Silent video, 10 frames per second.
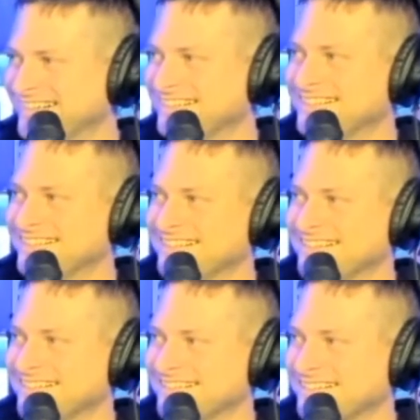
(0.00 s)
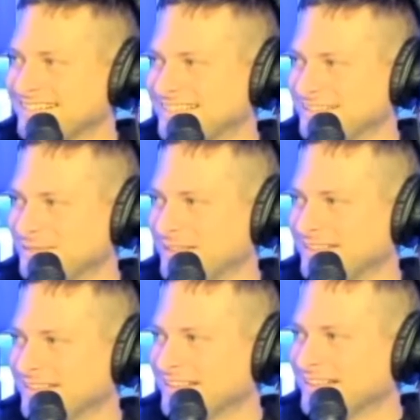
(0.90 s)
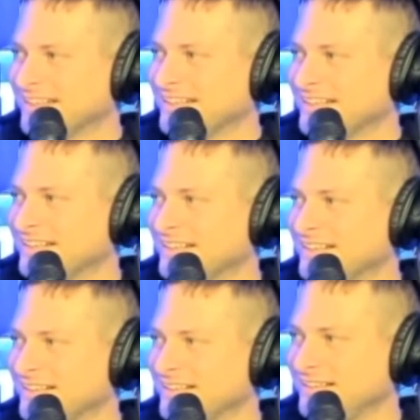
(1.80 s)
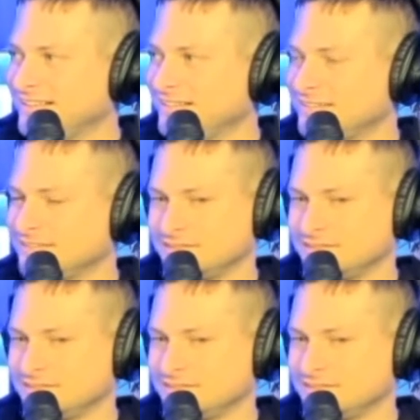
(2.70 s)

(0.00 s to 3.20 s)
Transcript: This person isn't speaking.